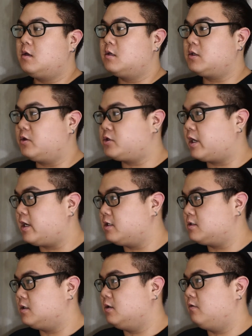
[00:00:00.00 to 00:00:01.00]
So the trick
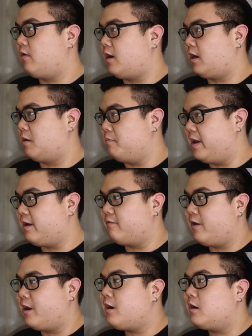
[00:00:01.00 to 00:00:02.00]
is, you find like a big
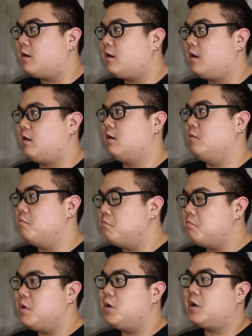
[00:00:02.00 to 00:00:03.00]
event, and then you
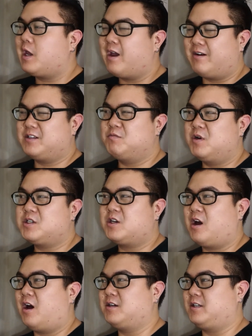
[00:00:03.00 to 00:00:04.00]
milk out as much
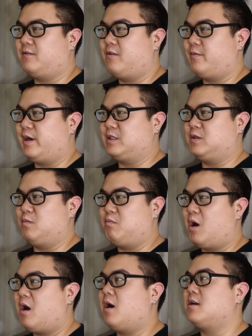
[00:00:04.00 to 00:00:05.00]
content from it as you
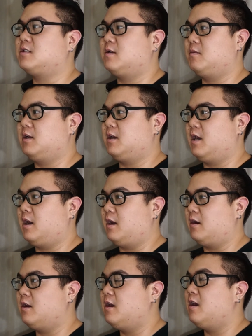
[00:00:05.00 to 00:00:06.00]
possibly
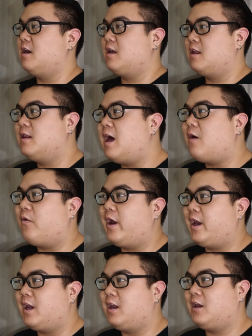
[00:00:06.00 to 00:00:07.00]
can. That
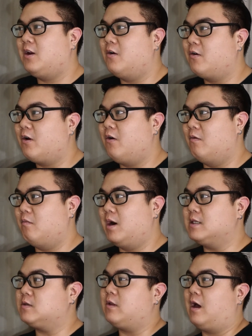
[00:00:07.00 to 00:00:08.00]
way, you don't go
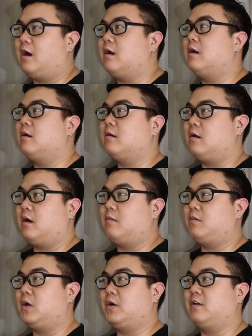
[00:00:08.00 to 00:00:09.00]
months without
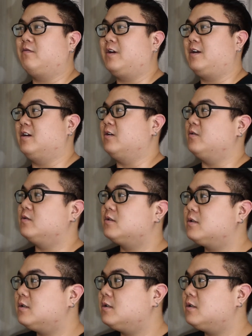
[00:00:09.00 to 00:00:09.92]
uploading videos.